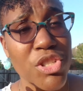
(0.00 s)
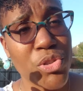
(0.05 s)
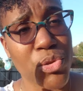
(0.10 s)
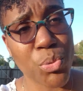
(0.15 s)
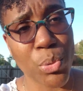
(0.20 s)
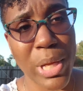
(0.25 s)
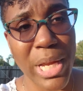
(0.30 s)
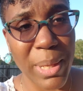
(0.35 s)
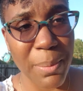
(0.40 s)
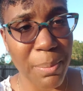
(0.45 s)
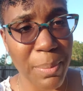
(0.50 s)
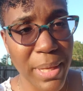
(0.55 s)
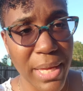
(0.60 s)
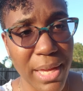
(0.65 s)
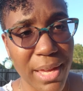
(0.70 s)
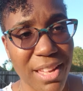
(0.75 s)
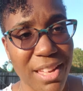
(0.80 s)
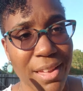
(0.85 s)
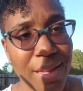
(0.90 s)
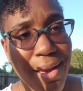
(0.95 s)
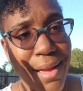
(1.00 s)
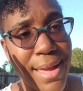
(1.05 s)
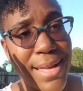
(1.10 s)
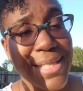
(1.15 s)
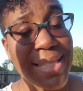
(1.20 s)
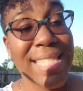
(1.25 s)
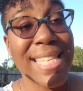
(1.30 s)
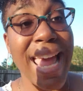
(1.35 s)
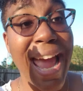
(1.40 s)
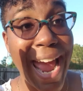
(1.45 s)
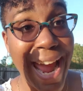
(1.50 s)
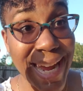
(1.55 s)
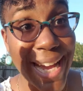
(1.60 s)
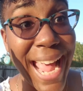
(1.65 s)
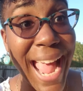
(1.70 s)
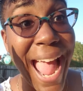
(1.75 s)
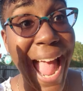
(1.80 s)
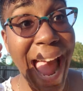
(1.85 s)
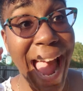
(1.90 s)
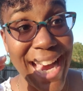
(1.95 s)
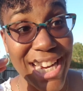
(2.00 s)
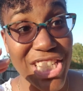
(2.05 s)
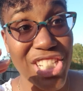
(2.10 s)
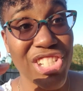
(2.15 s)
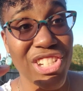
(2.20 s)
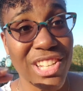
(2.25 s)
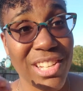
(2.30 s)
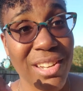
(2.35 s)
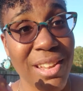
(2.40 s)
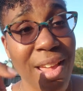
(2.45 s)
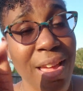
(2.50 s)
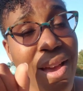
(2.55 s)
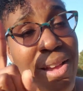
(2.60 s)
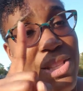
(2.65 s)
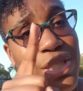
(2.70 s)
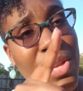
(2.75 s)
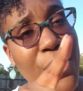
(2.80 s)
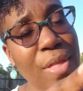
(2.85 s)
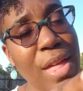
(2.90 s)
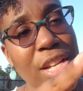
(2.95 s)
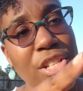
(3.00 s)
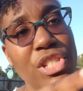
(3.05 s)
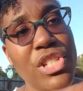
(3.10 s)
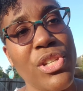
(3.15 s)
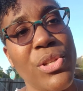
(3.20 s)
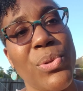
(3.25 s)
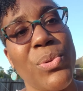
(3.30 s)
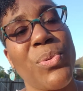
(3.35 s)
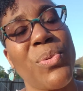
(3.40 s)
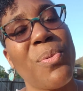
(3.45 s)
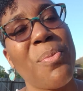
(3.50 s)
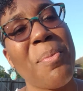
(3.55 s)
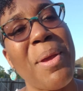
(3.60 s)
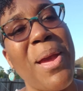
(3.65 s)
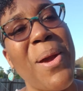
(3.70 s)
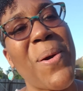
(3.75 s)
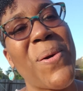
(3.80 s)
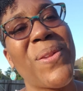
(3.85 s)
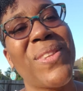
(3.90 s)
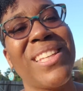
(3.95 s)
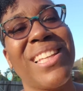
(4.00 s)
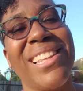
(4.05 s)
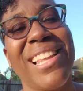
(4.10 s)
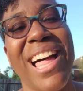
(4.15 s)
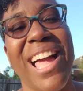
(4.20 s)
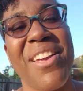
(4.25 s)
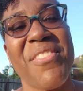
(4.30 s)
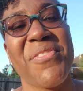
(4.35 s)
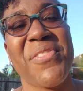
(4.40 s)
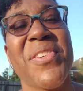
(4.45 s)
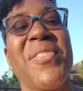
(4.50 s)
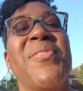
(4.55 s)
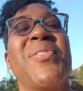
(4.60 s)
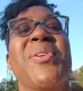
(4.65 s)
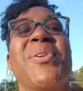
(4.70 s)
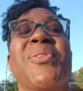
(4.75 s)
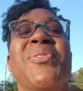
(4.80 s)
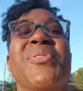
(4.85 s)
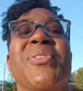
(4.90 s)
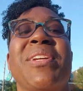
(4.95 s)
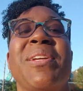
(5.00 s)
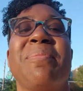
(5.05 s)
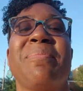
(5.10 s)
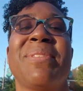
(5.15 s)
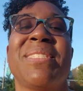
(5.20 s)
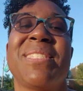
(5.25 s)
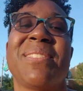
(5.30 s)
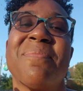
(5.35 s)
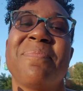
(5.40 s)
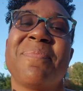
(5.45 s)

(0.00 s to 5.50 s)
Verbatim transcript: dream big, take action so that you may own the life of your dreams.